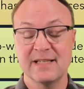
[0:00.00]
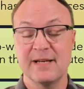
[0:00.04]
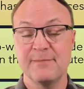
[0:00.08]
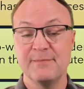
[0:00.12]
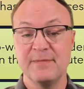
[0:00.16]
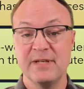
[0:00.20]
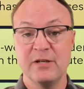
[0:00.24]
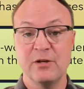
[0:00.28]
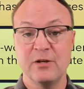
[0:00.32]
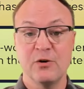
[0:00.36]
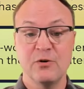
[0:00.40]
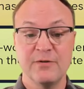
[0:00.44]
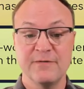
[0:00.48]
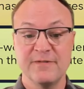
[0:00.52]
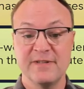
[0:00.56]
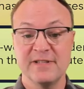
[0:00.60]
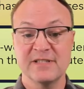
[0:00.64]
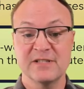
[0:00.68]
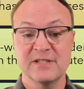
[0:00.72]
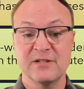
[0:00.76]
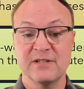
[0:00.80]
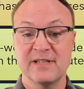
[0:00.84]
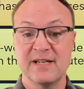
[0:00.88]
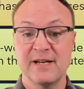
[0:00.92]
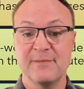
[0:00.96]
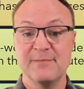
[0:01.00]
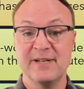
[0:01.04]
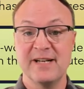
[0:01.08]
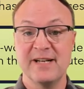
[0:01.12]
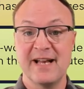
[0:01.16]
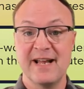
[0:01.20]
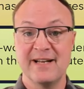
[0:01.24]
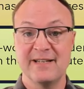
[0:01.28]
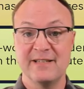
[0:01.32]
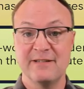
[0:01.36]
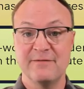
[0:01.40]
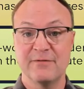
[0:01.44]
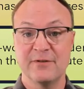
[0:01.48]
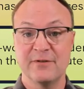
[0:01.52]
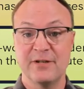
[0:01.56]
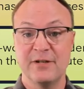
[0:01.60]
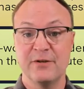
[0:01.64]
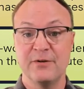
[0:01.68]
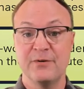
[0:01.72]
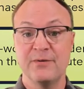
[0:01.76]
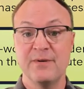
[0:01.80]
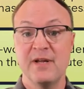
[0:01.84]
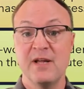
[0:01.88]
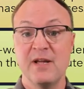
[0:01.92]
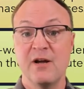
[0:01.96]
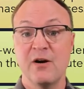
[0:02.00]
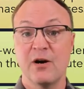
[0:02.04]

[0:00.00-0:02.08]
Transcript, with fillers: Let me know if this could come in handy for you,